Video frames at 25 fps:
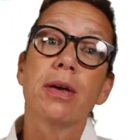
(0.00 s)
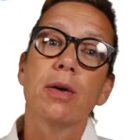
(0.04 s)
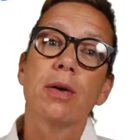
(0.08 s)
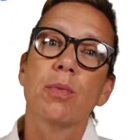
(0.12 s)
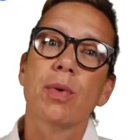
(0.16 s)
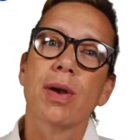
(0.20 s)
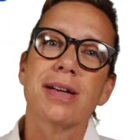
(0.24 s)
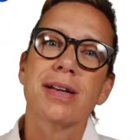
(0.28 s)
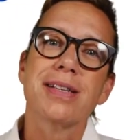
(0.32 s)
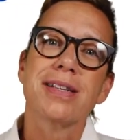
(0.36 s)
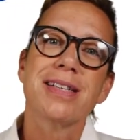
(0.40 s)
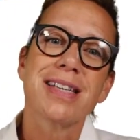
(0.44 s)

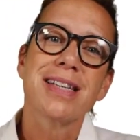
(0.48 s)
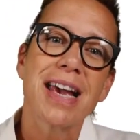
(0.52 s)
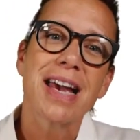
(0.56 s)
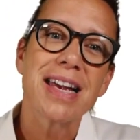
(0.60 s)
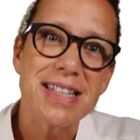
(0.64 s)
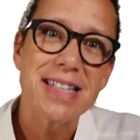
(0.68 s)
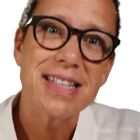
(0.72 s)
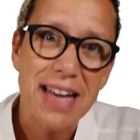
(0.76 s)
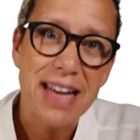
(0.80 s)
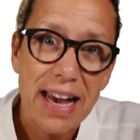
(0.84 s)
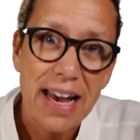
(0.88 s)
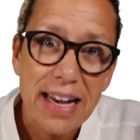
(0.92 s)
I say
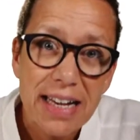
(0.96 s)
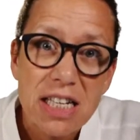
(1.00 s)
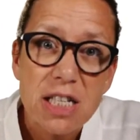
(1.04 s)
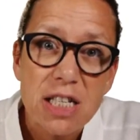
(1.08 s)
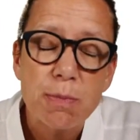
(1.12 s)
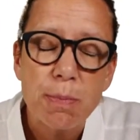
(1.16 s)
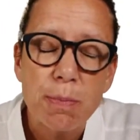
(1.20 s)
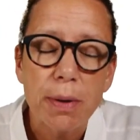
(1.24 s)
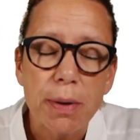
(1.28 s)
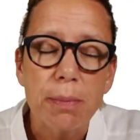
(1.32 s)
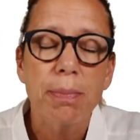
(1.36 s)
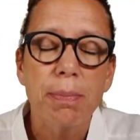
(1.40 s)
days,
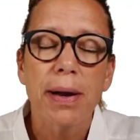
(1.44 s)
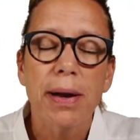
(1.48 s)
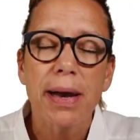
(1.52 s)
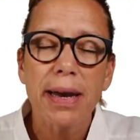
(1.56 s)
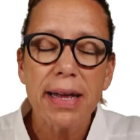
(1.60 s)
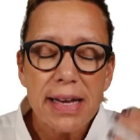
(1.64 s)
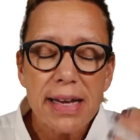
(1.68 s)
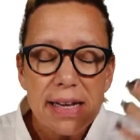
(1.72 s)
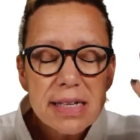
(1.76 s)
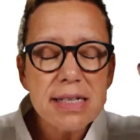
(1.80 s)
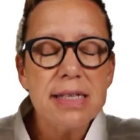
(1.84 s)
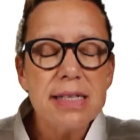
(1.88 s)
but
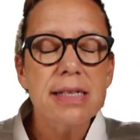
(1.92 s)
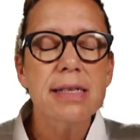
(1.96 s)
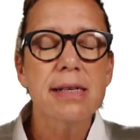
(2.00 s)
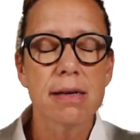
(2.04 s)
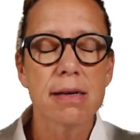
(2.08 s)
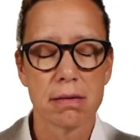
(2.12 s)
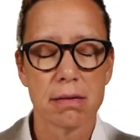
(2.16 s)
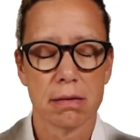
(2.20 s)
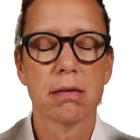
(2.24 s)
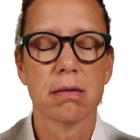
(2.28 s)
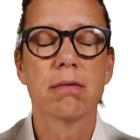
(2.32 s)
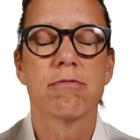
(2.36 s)
please
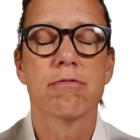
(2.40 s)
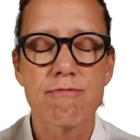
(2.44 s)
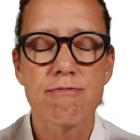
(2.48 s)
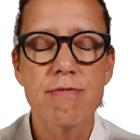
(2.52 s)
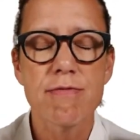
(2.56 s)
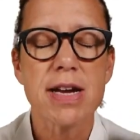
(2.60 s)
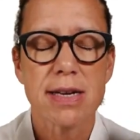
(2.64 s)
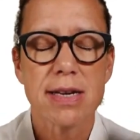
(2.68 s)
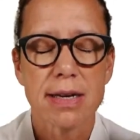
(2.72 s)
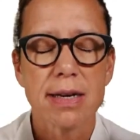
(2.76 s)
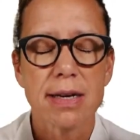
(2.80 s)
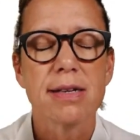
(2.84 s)

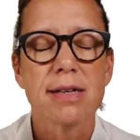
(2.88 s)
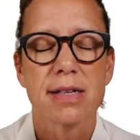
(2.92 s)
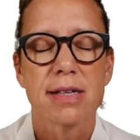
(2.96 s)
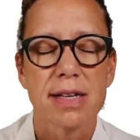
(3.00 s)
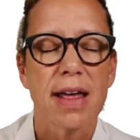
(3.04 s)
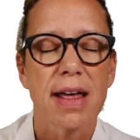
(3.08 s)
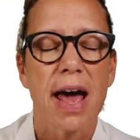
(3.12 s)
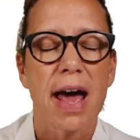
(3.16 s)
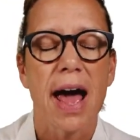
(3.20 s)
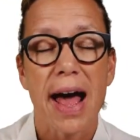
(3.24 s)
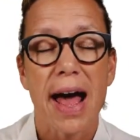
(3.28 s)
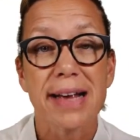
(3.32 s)
read into
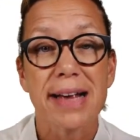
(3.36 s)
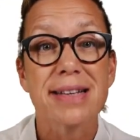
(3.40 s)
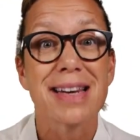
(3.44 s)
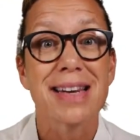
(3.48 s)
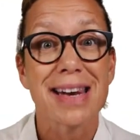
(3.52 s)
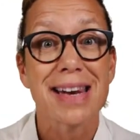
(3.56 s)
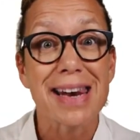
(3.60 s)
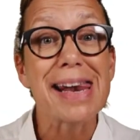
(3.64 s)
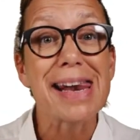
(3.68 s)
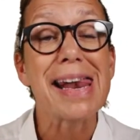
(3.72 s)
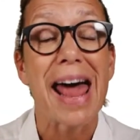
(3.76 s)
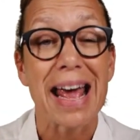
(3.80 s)
that as
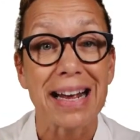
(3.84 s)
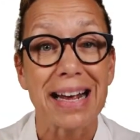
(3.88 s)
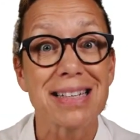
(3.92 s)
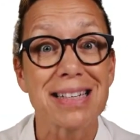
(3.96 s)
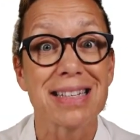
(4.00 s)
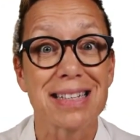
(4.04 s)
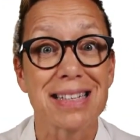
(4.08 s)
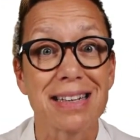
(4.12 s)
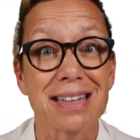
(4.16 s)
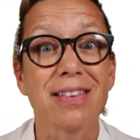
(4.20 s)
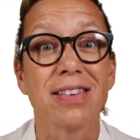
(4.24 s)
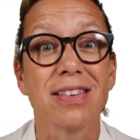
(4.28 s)

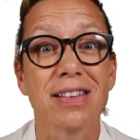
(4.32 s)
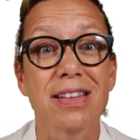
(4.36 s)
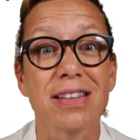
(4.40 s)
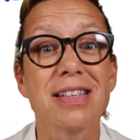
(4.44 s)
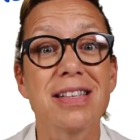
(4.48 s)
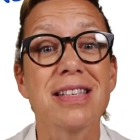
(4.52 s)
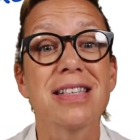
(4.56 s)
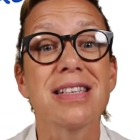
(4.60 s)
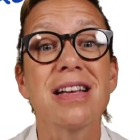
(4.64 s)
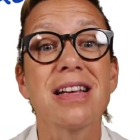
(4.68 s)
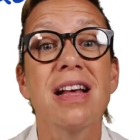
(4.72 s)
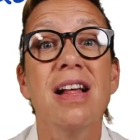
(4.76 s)

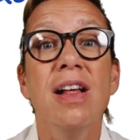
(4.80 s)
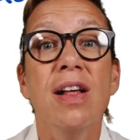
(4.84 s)
lessons,